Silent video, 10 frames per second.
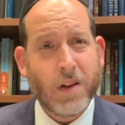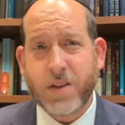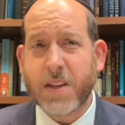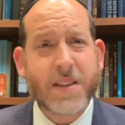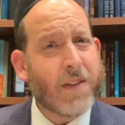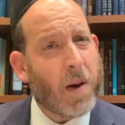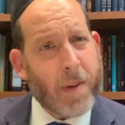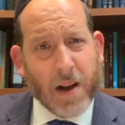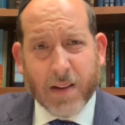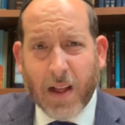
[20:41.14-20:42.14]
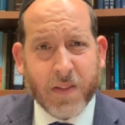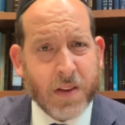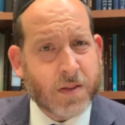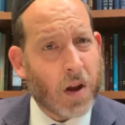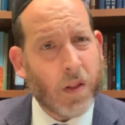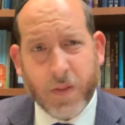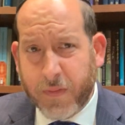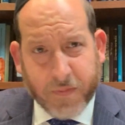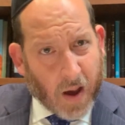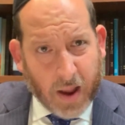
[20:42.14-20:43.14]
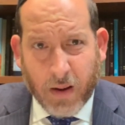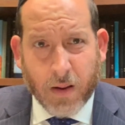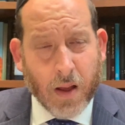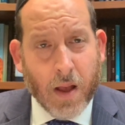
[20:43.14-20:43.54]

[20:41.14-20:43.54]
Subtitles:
Just give up on Klal Yisrael, they're fine.